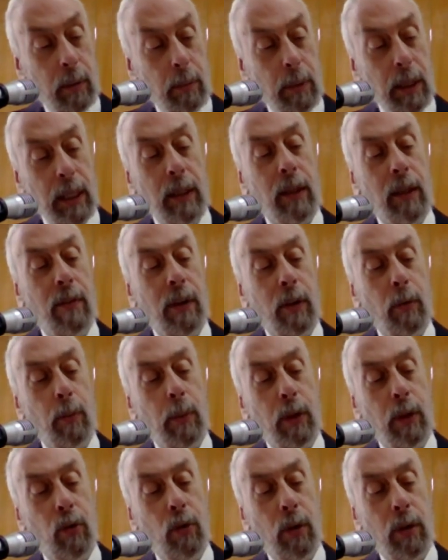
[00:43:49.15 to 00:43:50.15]
being the vast
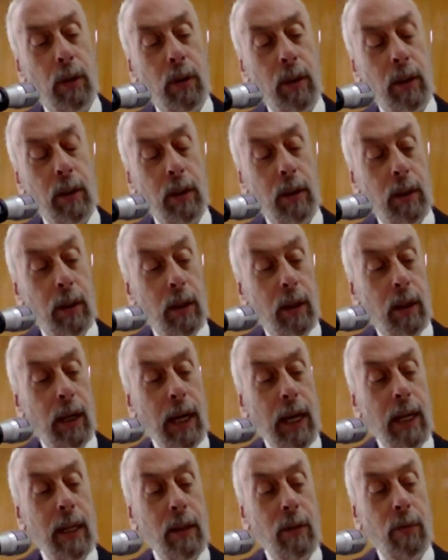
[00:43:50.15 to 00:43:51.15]
majority,
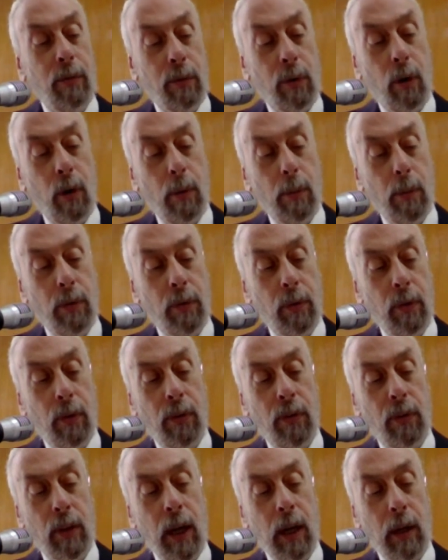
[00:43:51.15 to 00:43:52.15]
and forms
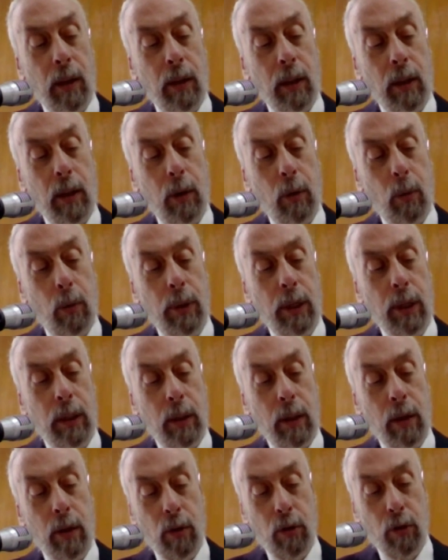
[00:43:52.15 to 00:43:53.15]
starting with
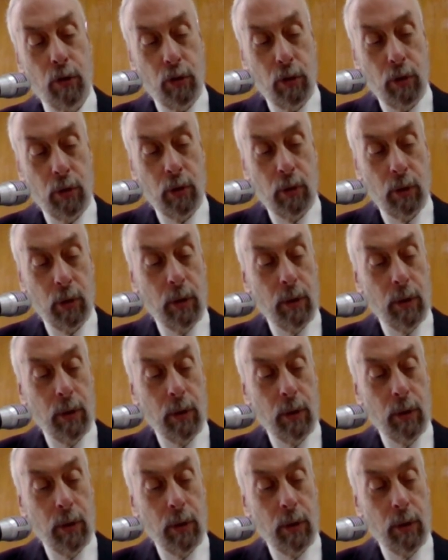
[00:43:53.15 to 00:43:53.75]
je.